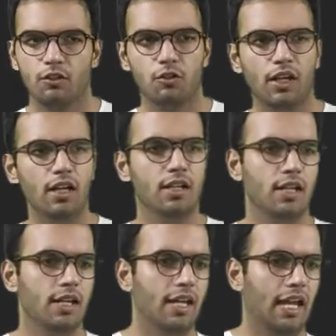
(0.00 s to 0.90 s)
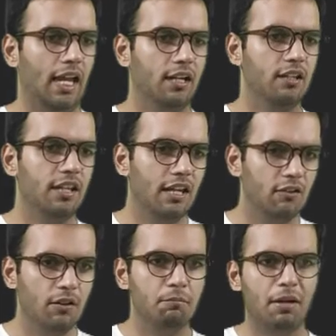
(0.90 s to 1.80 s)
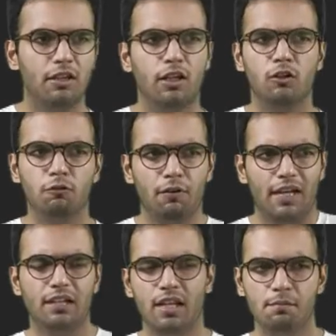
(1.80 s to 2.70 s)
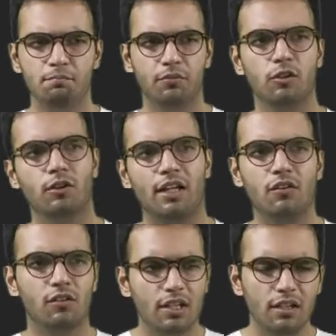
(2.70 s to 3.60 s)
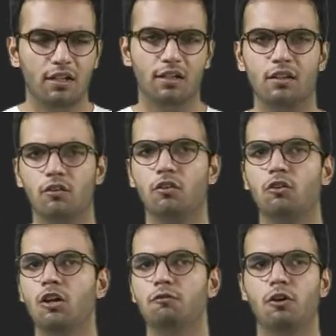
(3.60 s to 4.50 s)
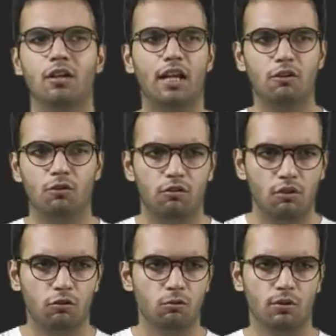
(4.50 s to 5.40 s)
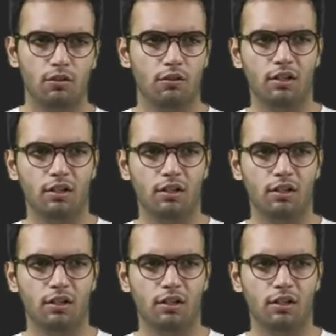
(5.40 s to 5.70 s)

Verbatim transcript: Okay, and there is a method to find them. You can see this is not for graduation students.